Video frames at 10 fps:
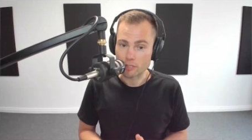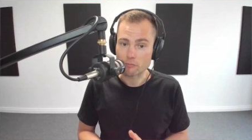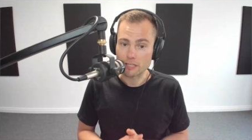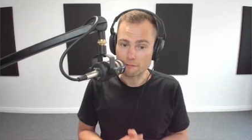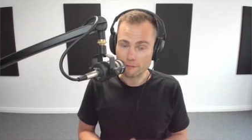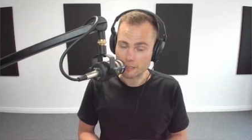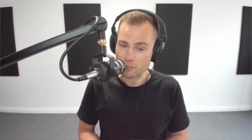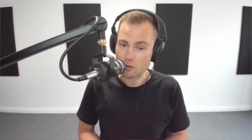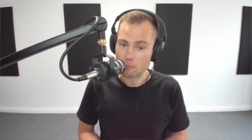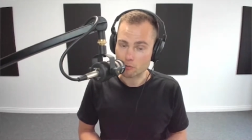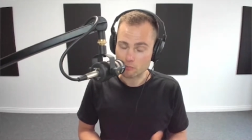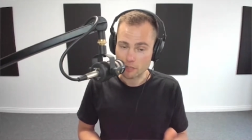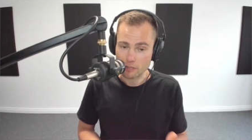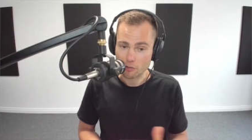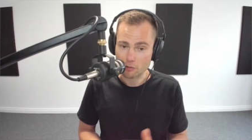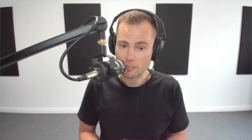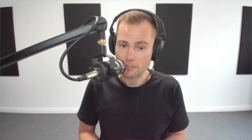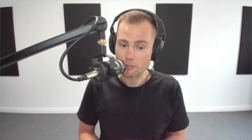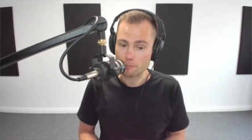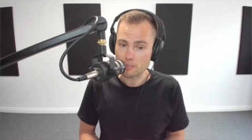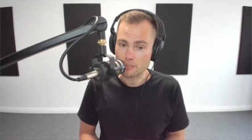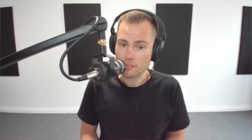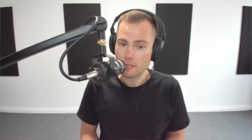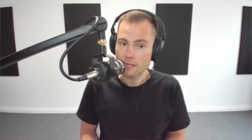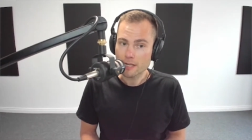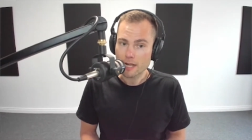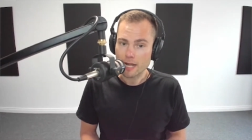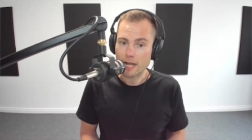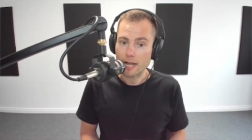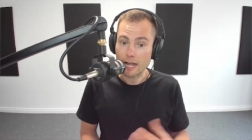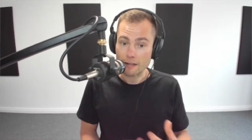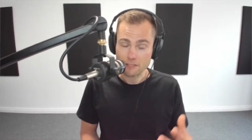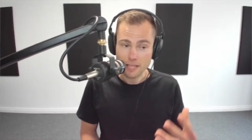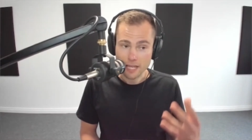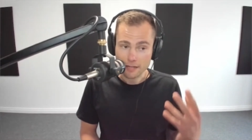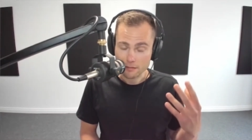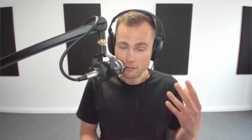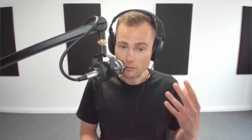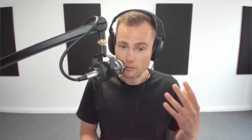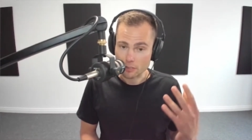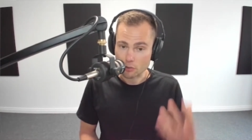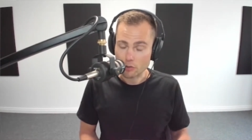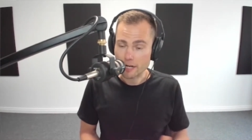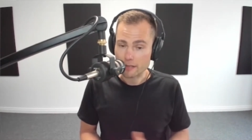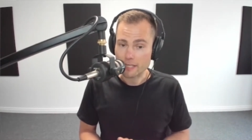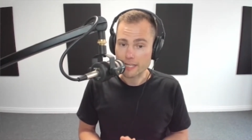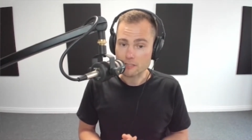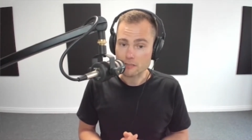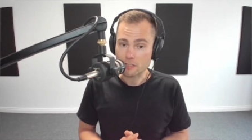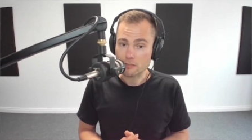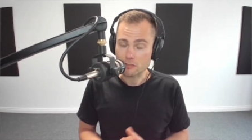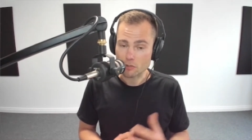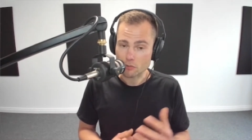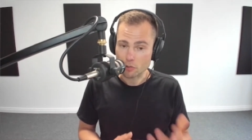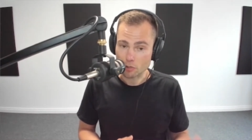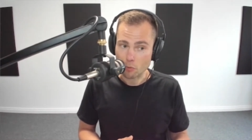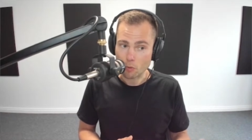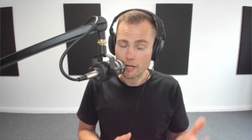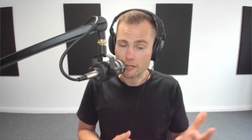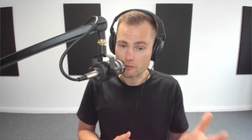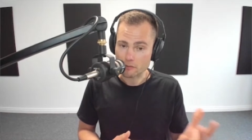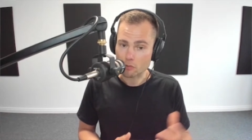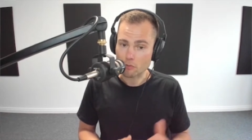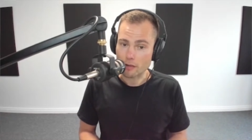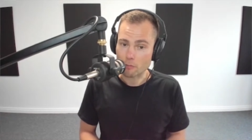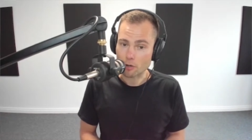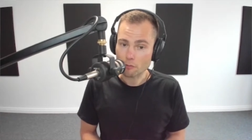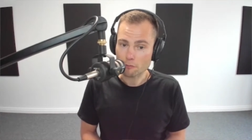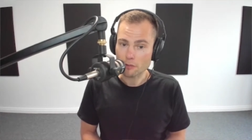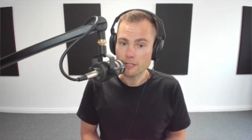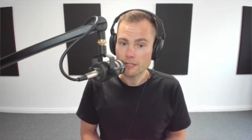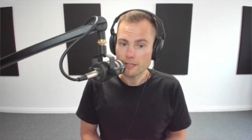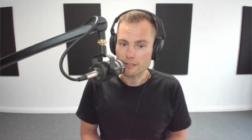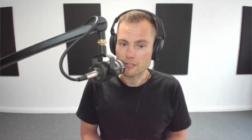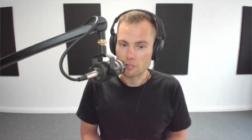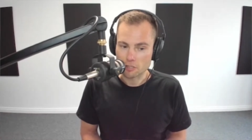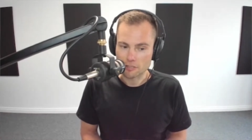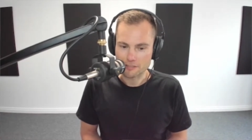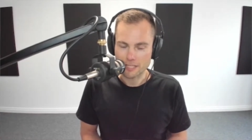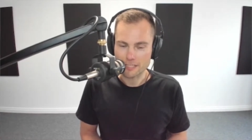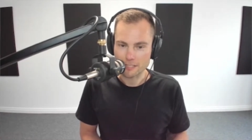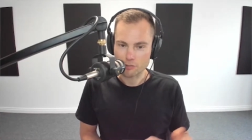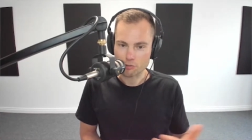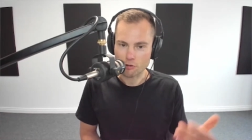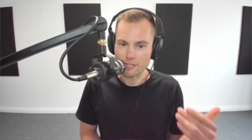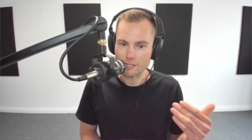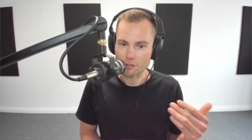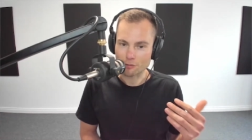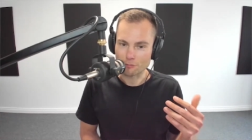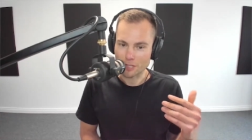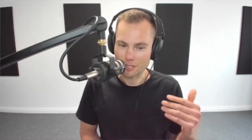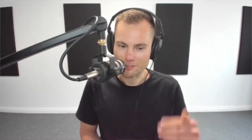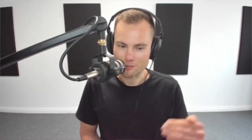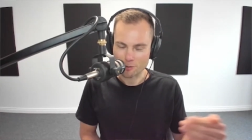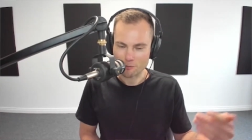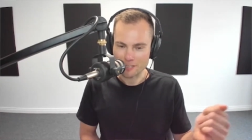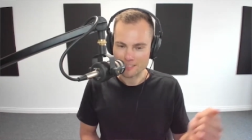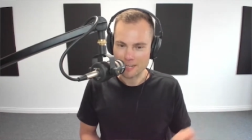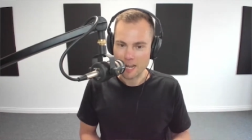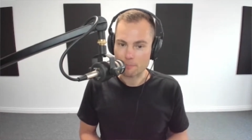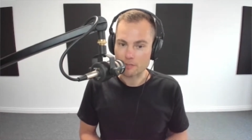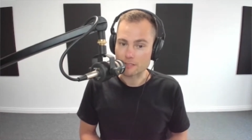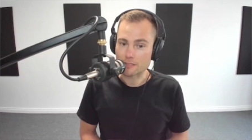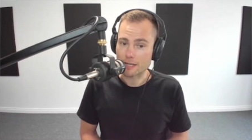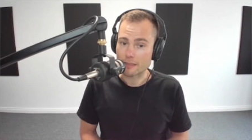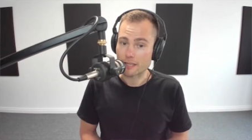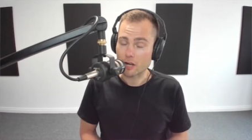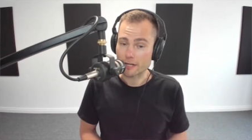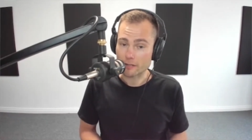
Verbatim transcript: really fun time. I was one of the early adopters. Uh, after that, got out of the agency, so got acquired and sold that one off. You're sensing a trend here of uh, certain events that happened, and then mm. I